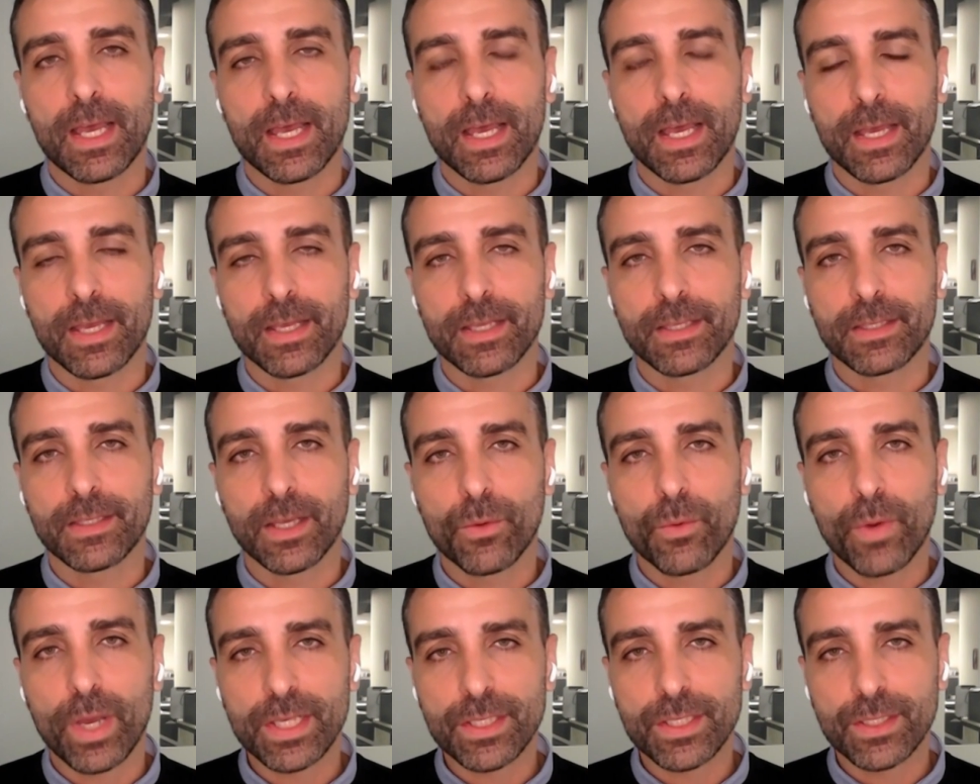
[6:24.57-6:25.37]
Uh,
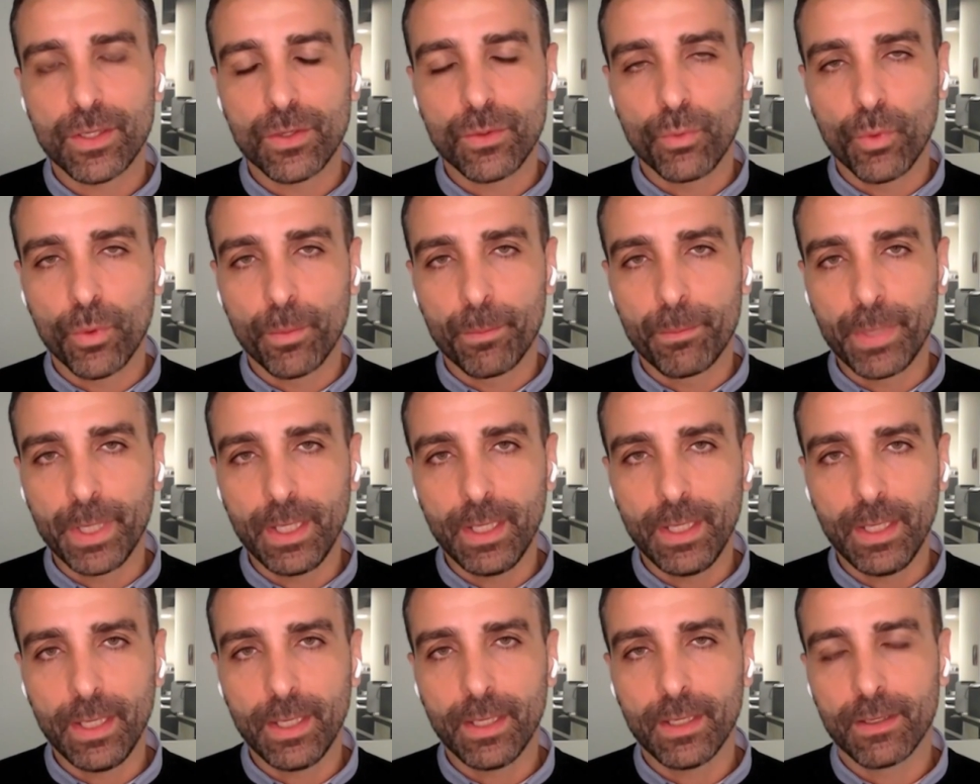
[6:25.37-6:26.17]
the question would
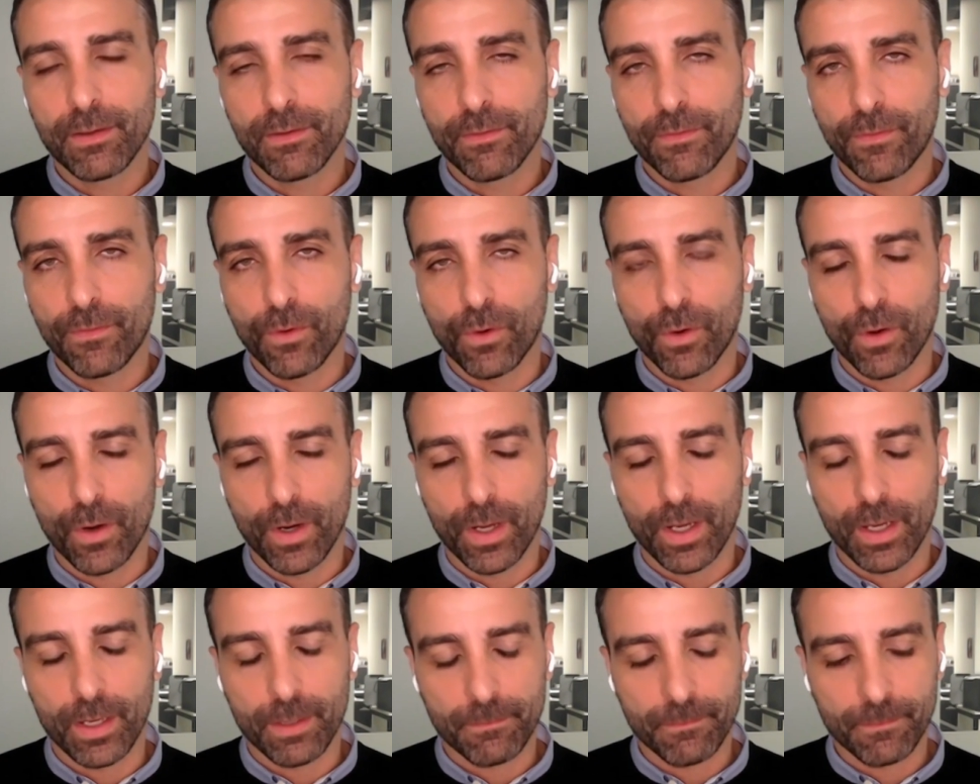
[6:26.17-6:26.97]
be for
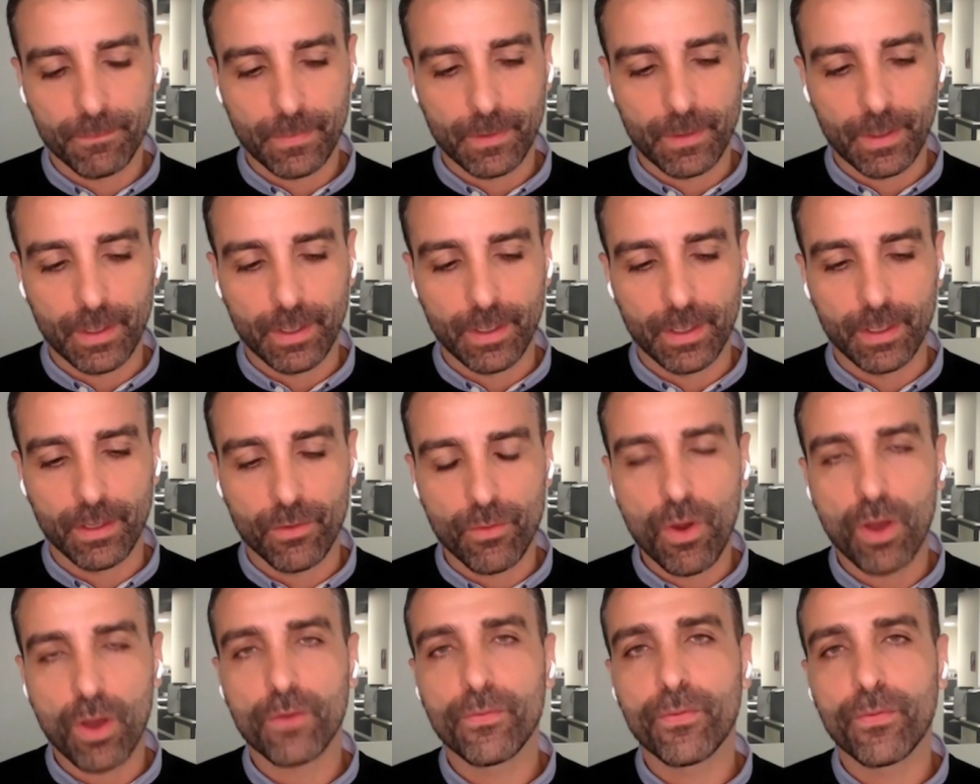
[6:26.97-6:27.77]
a uh,
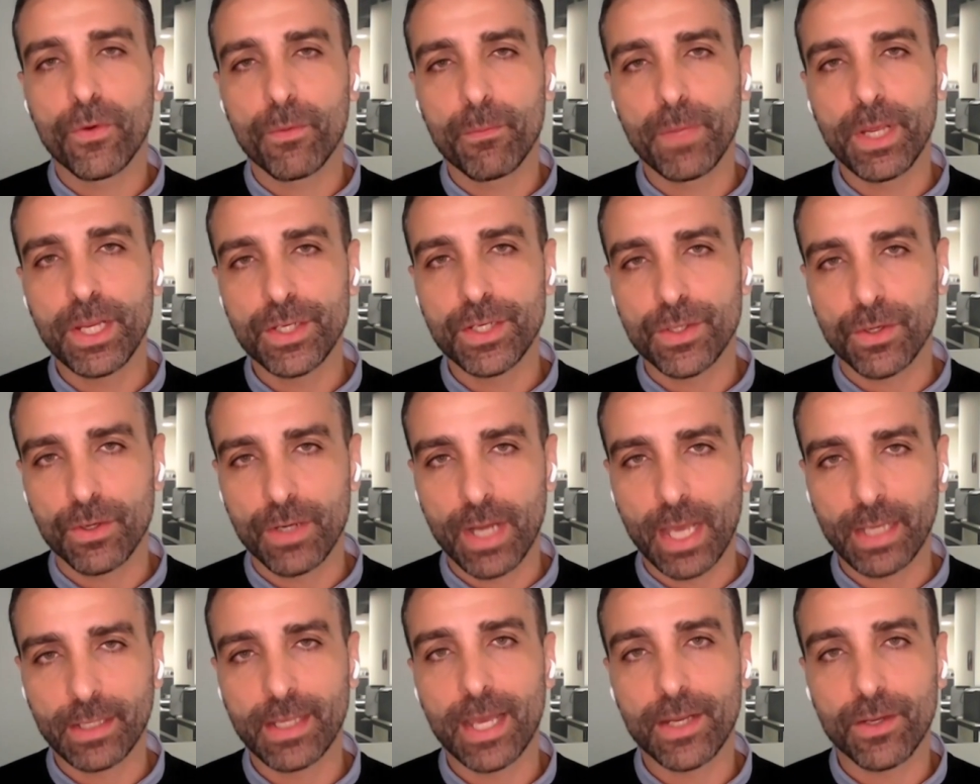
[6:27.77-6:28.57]
uh, rock
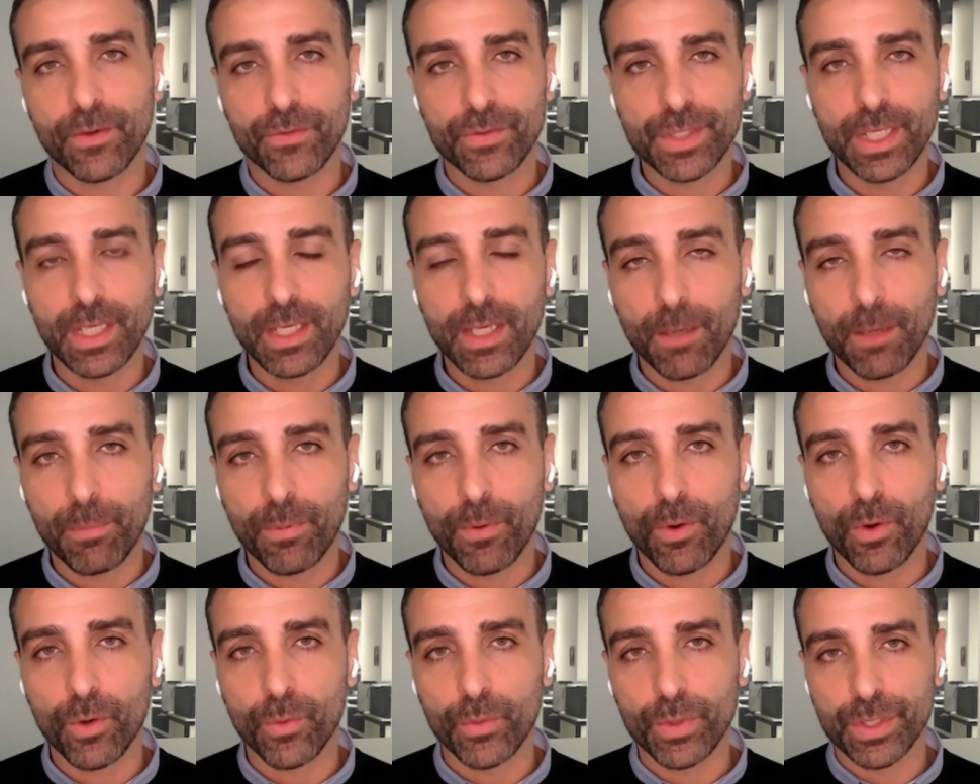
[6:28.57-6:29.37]
formation like that of
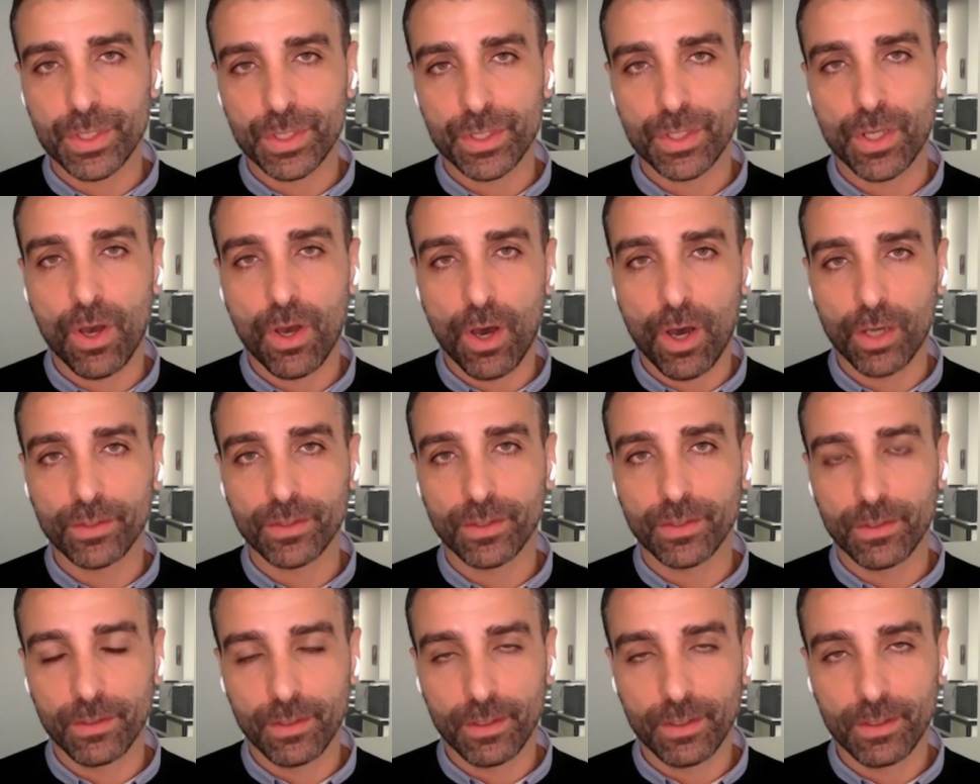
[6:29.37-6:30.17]
Singapore, which is
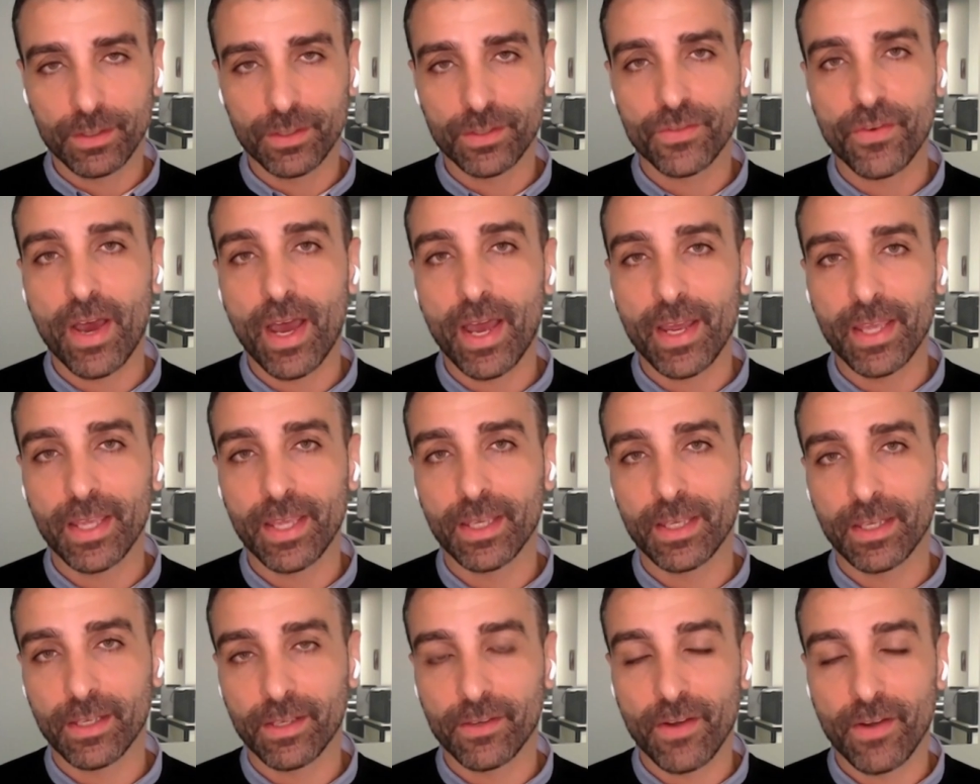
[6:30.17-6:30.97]
hot,
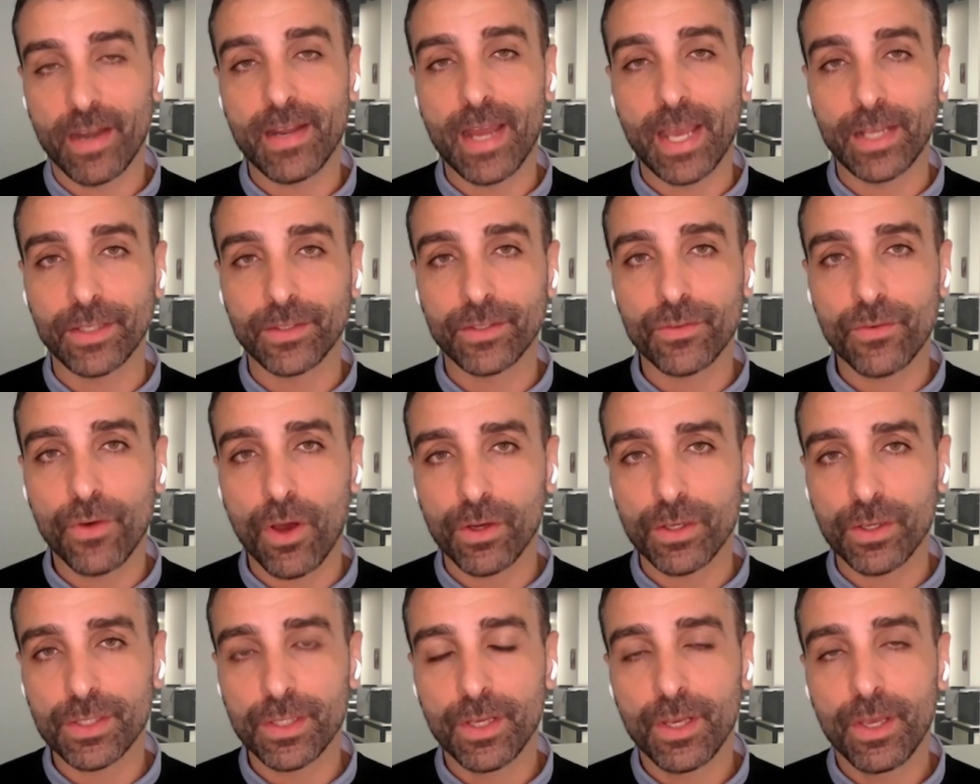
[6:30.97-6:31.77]
dry granite
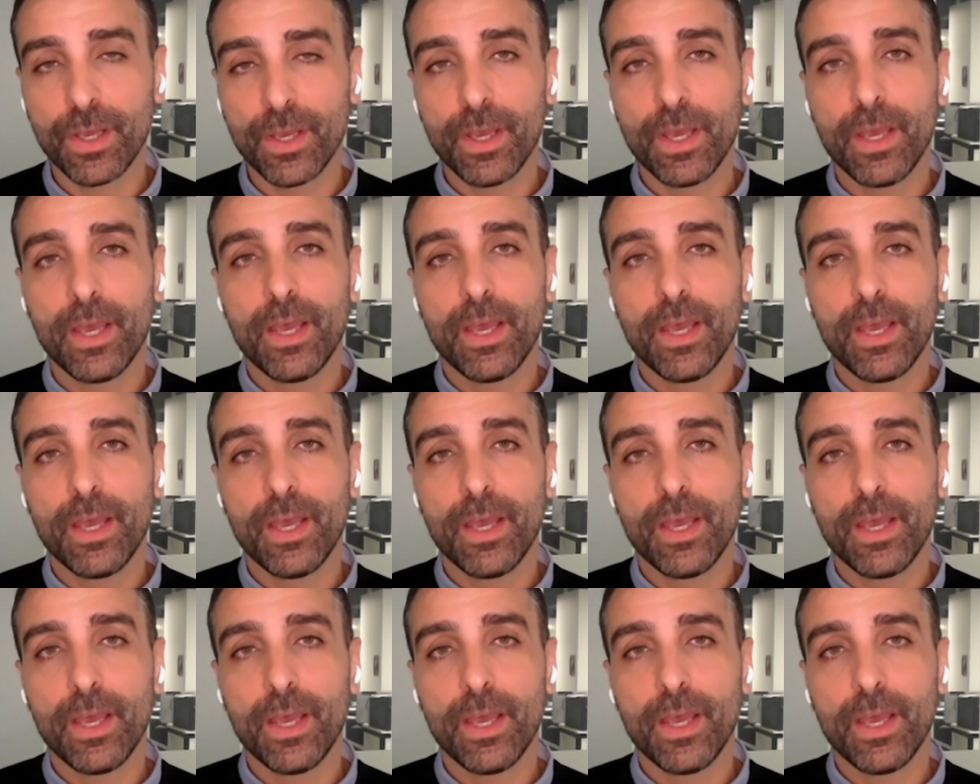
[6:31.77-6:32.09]
rocks,